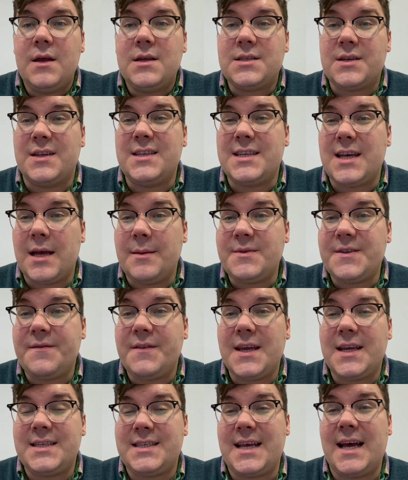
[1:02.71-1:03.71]
So in terms of
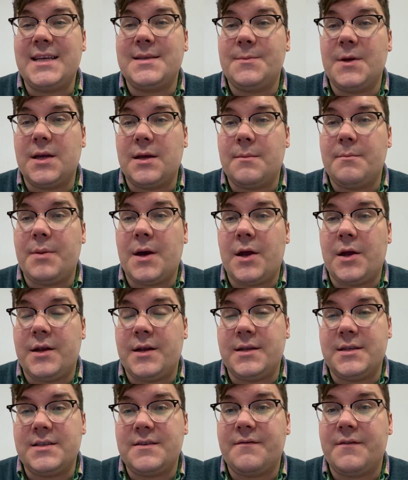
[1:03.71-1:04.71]
the assessment
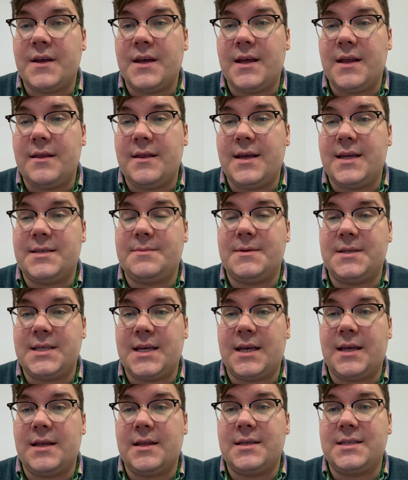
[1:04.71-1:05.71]
components for this
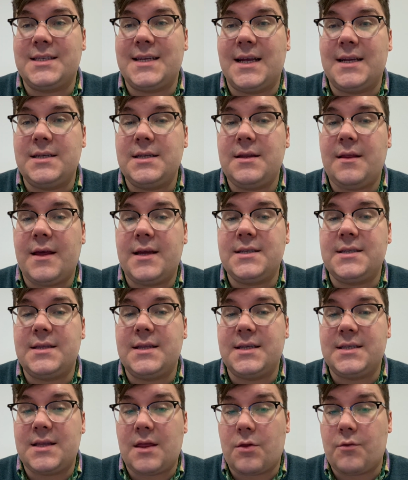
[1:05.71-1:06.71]
particular standard, there's
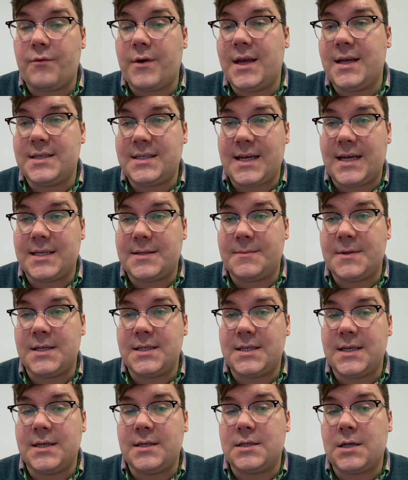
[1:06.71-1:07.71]
3
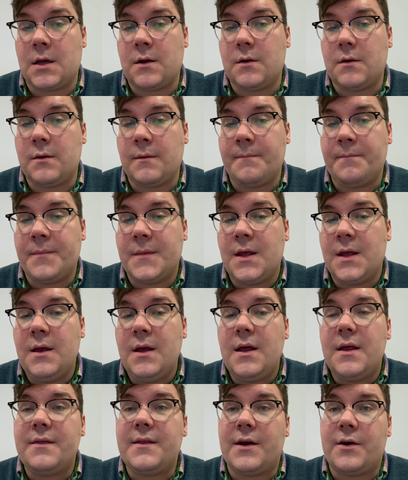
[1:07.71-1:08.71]
assessments in total.
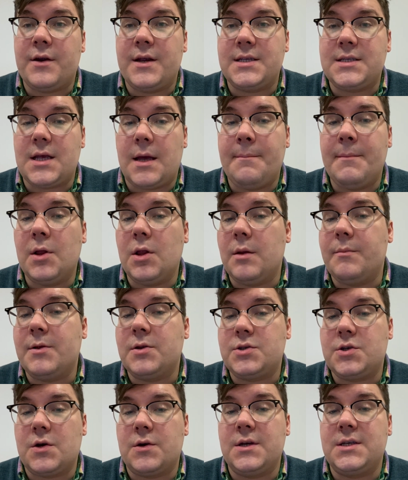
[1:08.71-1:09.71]
There is a
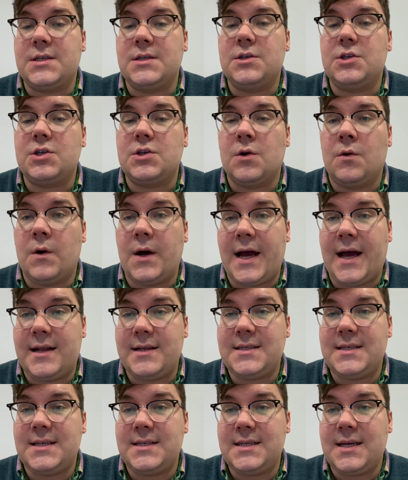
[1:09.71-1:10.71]
multiple choice and short
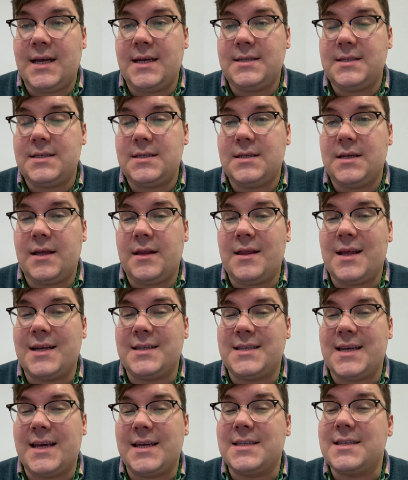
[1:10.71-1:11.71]
answer test, and
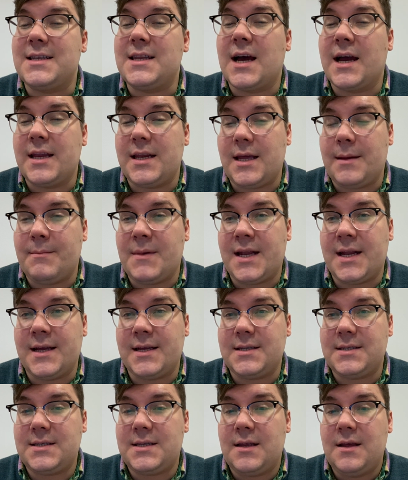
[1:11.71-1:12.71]
that takes 90
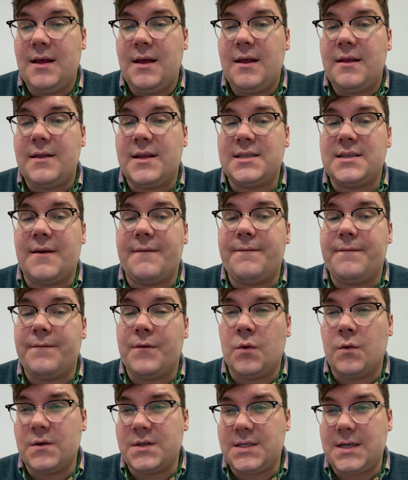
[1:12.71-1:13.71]
minutes. There's
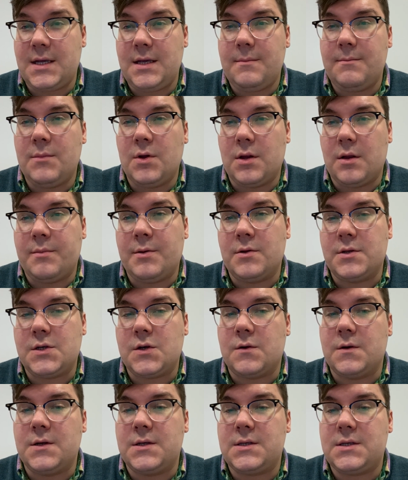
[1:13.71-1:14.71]
40 multiple
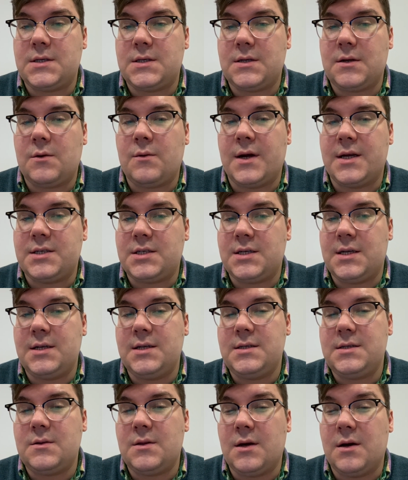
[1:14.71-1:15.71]
choice
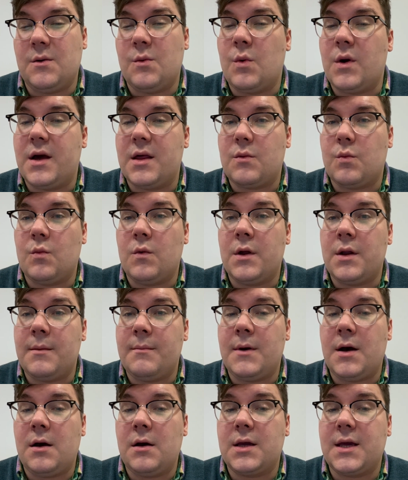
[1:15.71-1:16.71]
questions that are worth 1
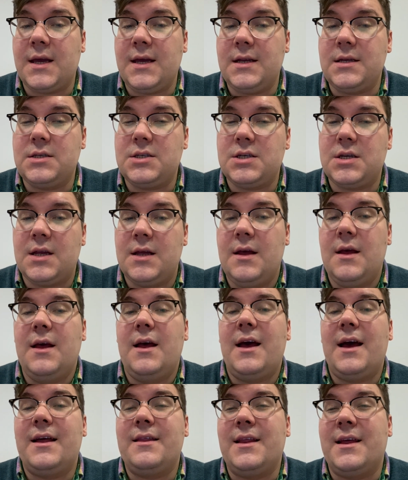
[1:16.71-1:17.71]
mark each,
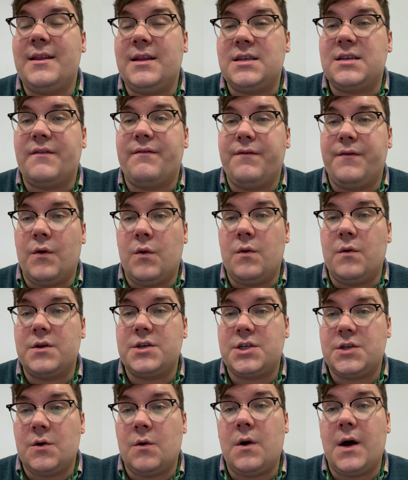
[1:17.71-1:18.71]
and then there's 4
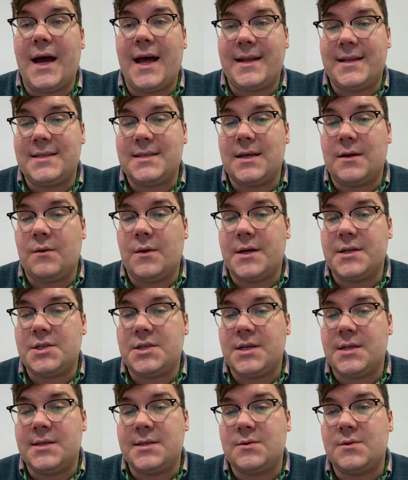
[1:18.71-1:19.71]
short answer
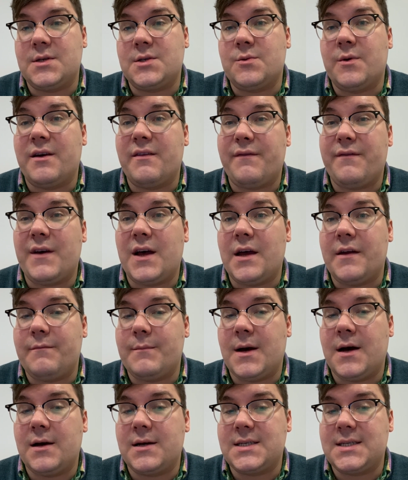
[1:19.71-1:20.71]
questions, which are worth 5
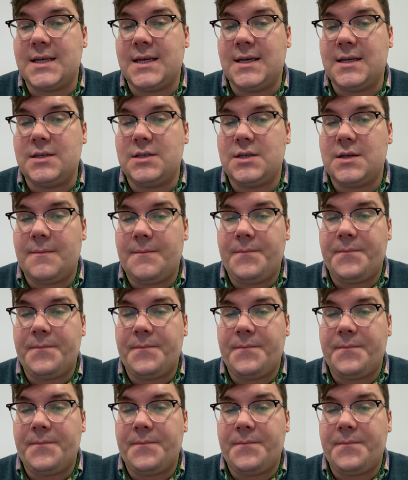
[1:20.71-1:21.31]
marks each.